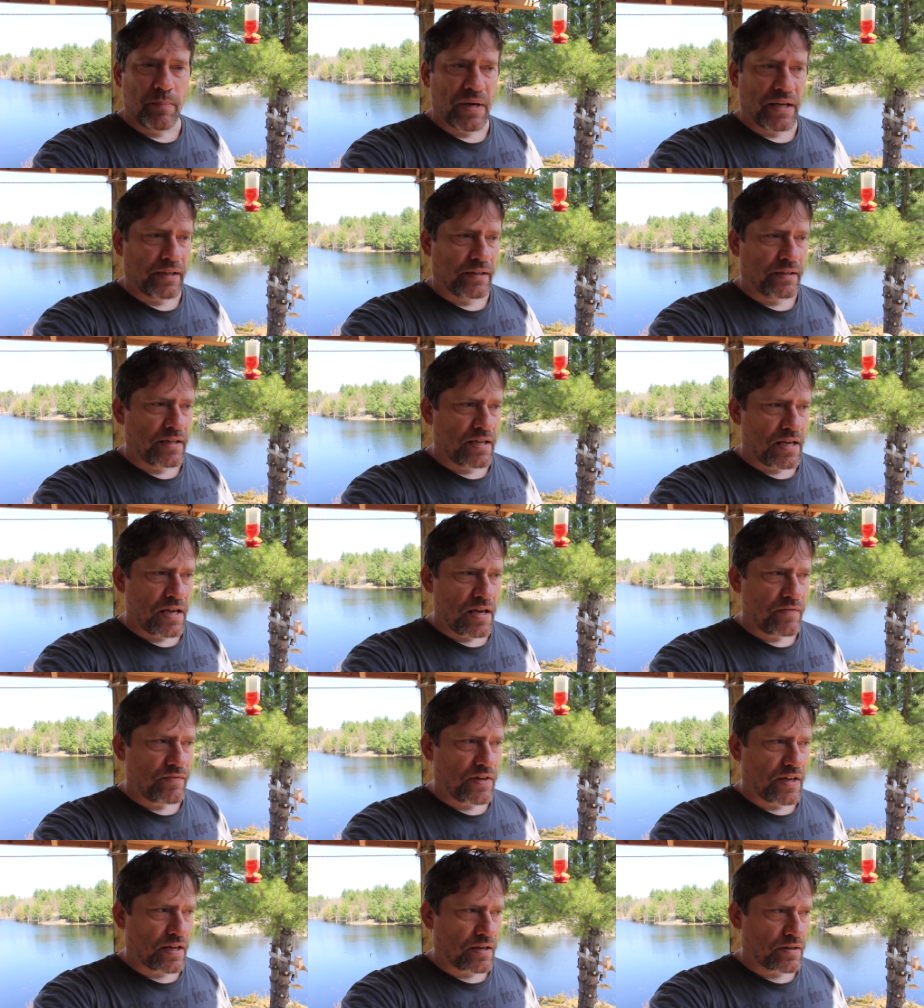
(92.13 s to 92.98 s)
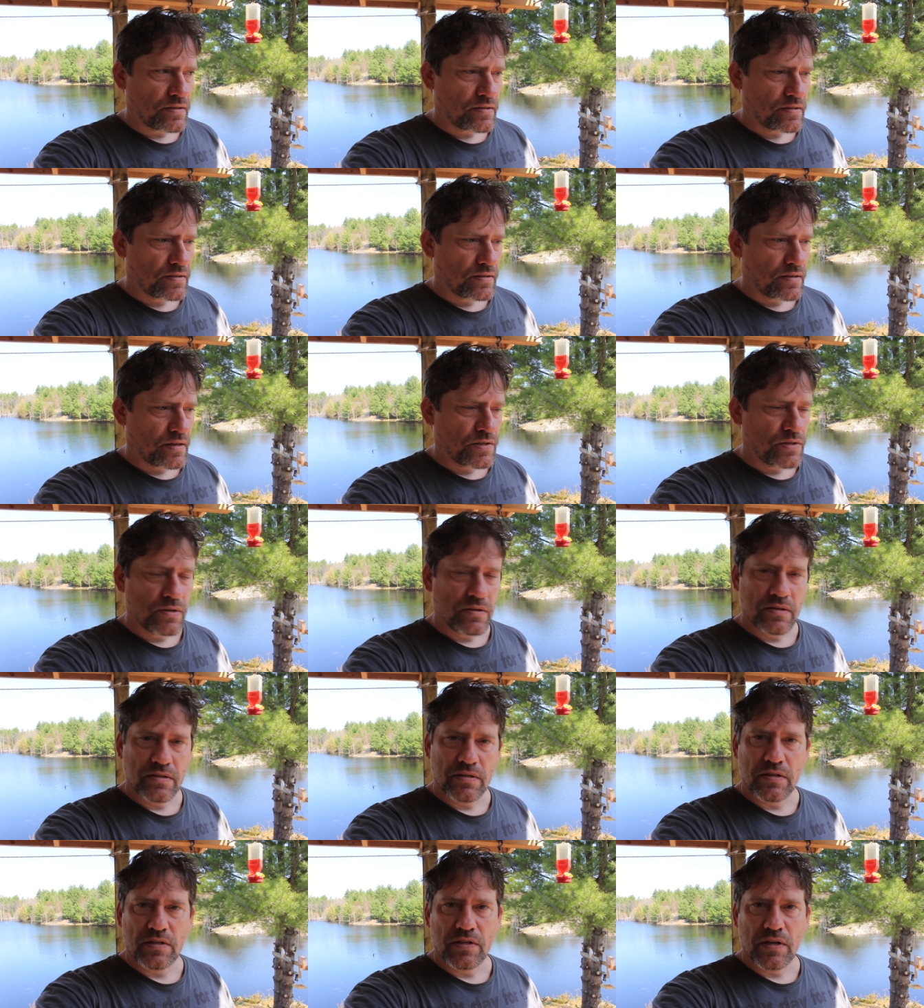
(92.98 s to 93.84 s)
But in the evenings, as soon
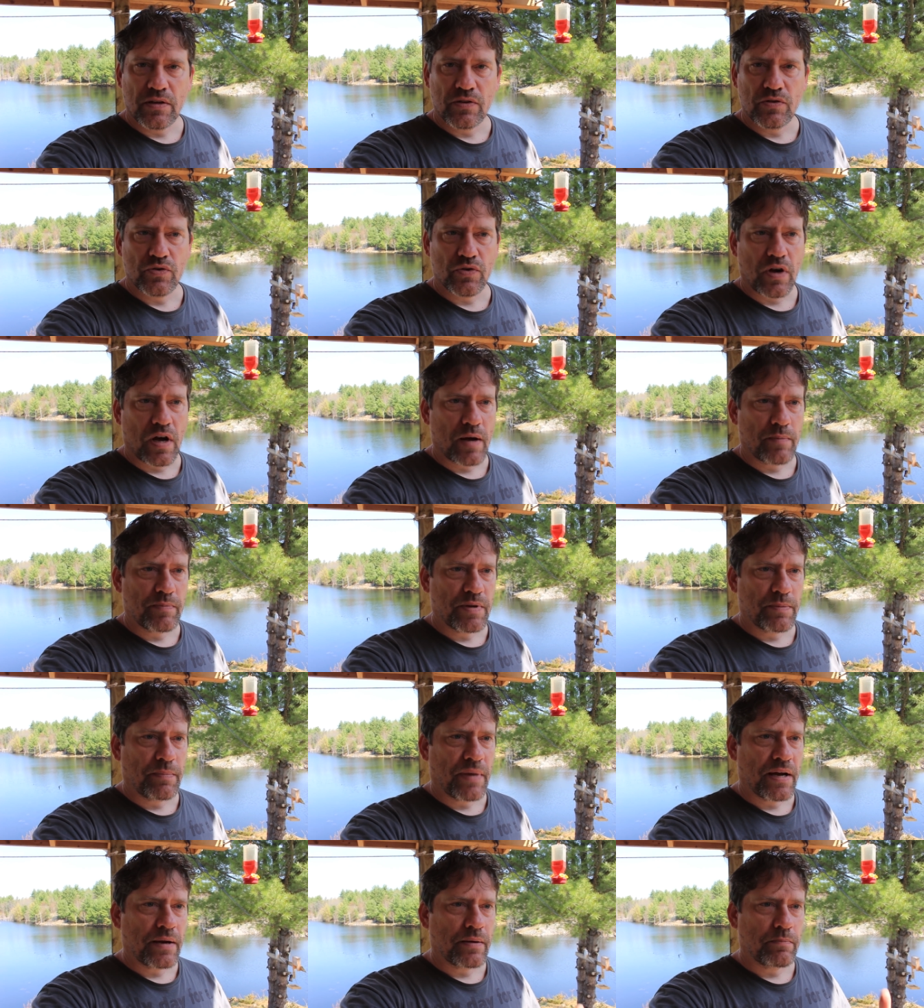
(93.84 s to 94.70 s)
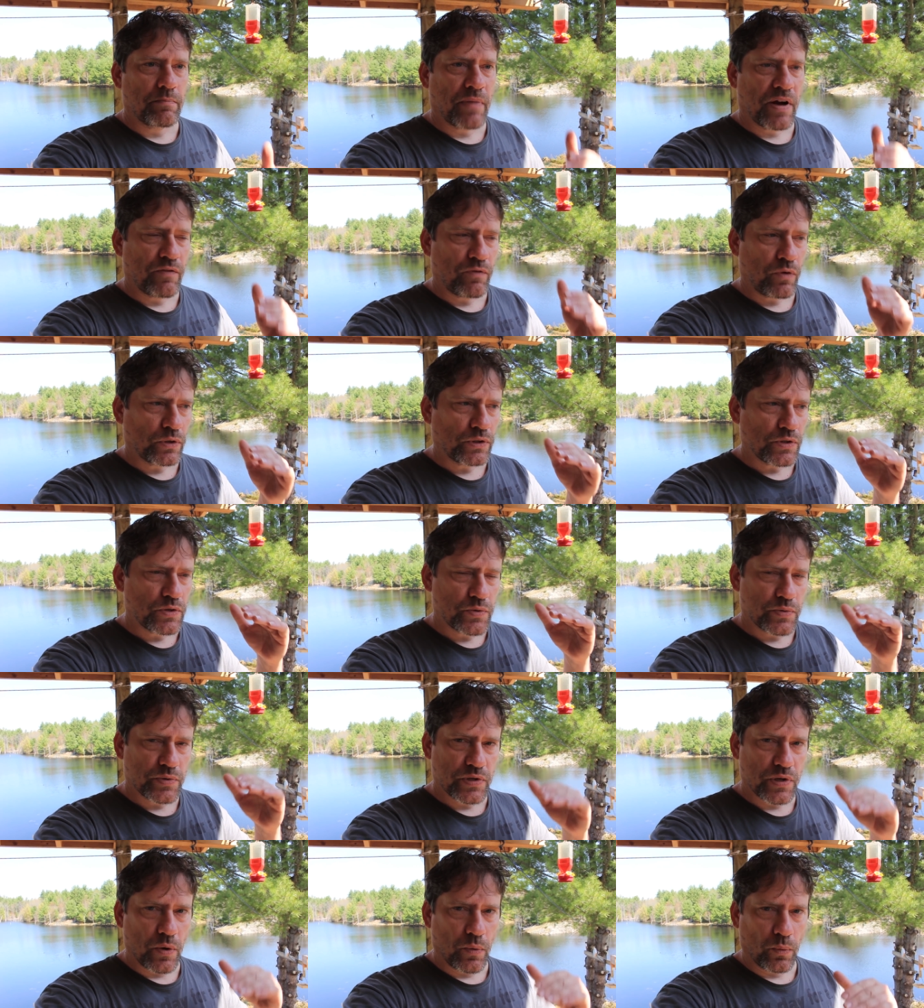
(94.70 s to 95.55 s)
as the sun dropped, my, my voltage
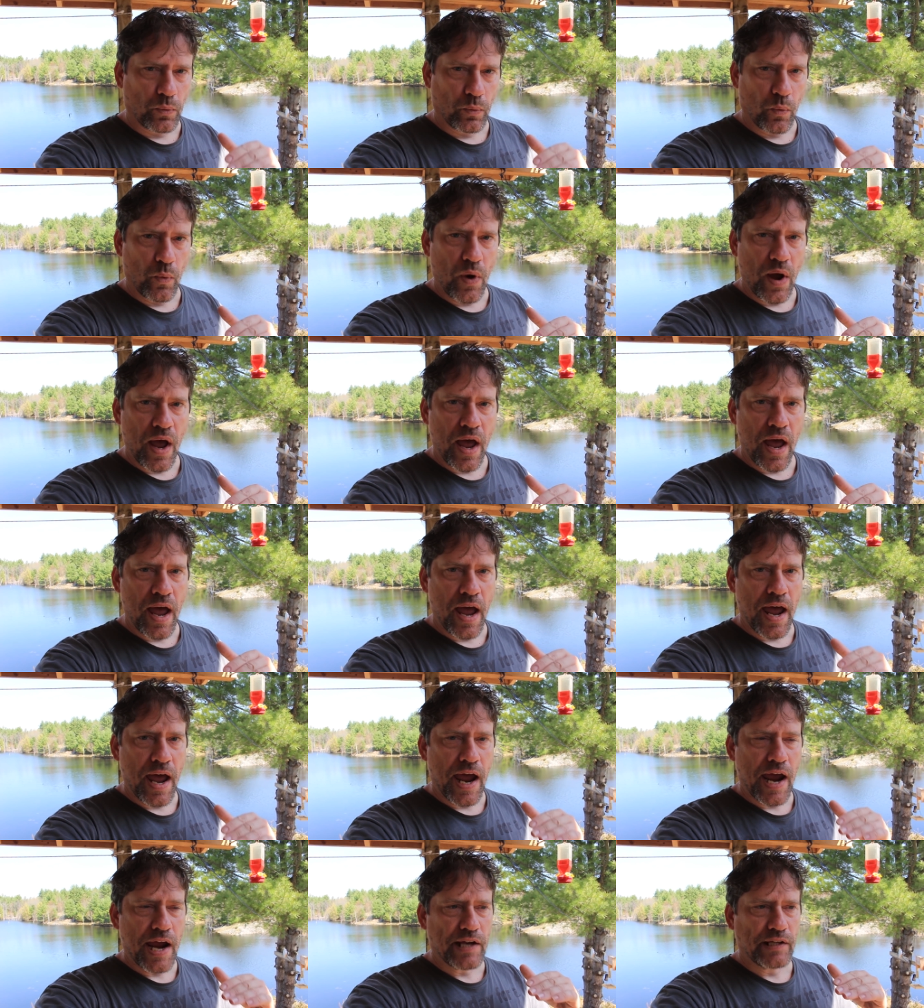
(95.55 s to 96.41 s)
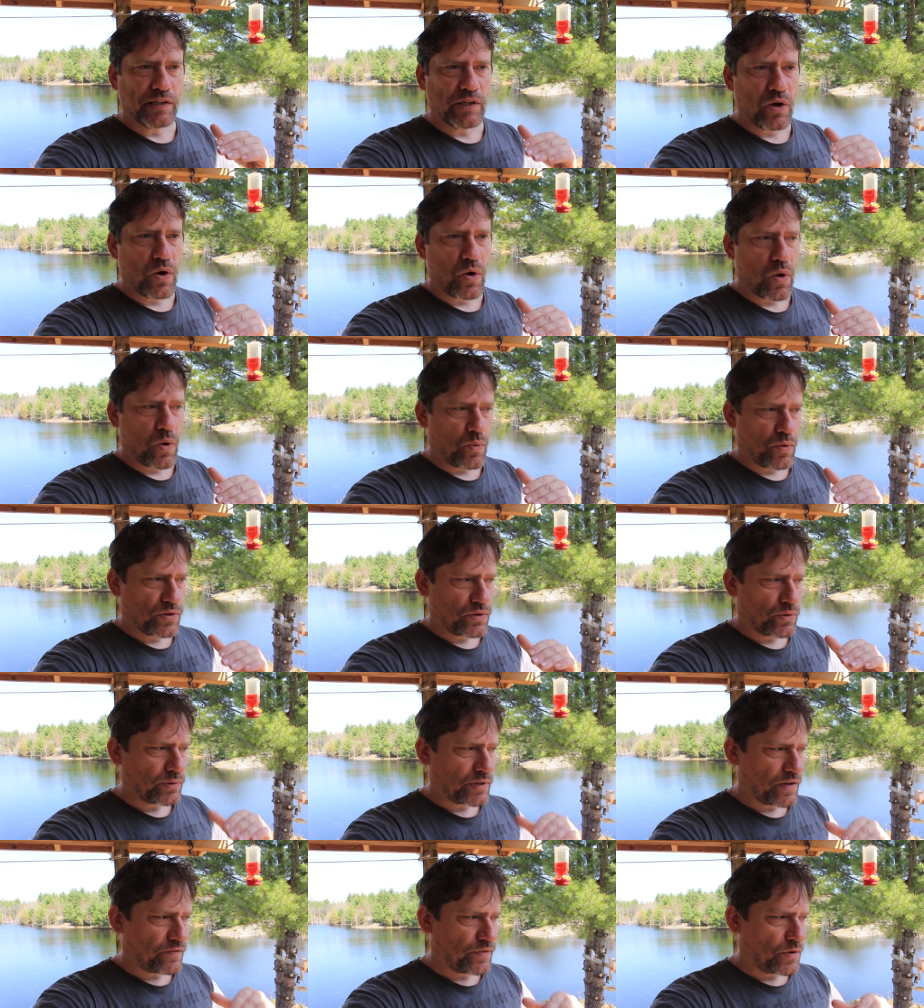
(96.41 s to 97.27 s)
would go way low with
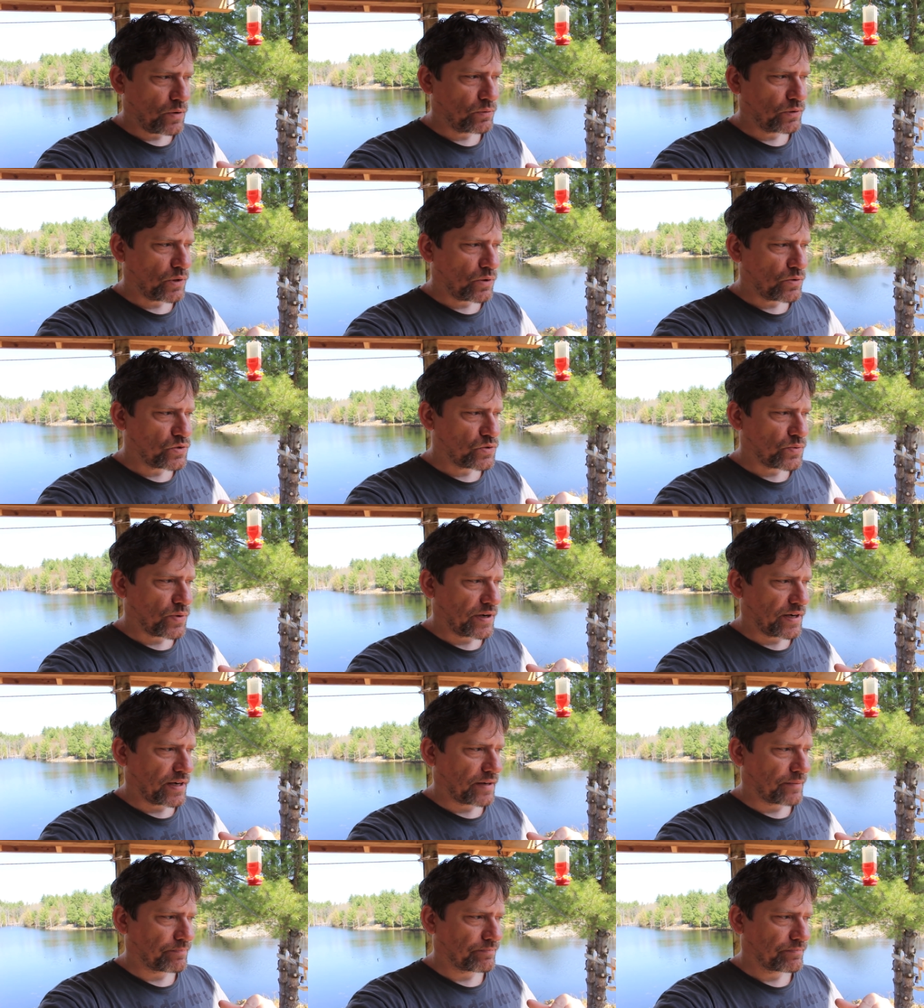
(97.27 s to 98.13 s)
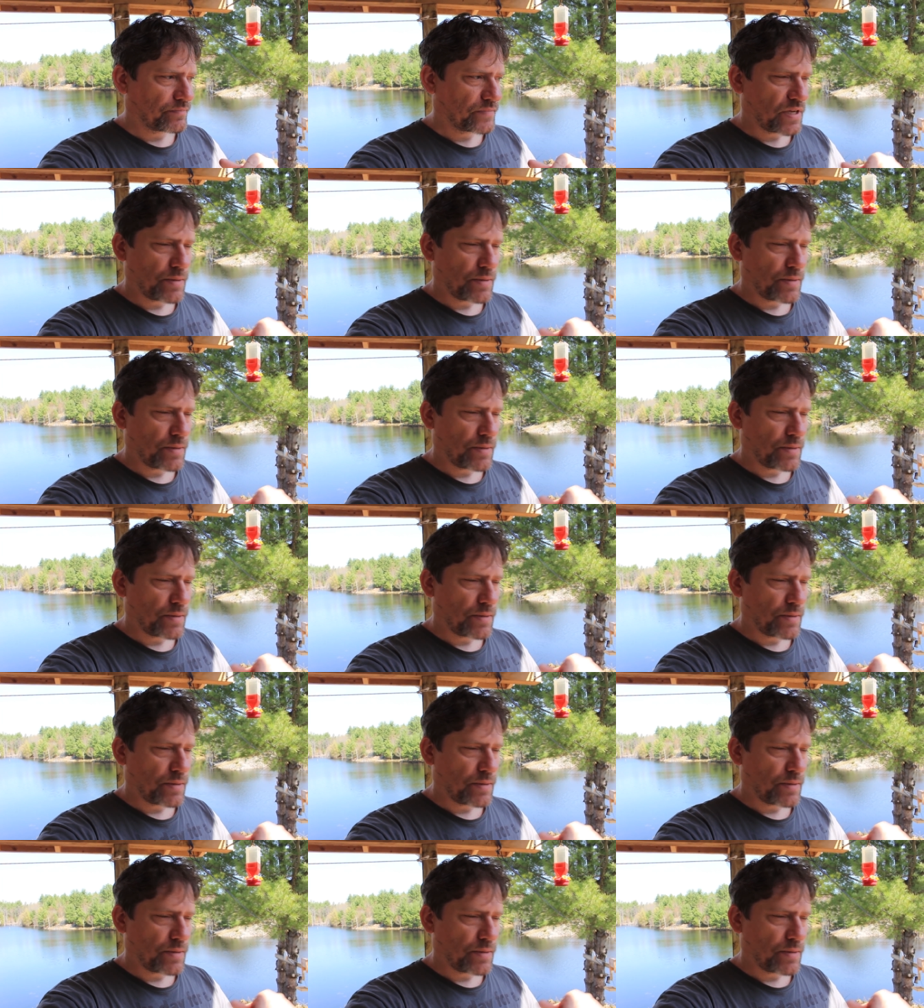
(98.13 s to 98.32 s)
only a few loads running.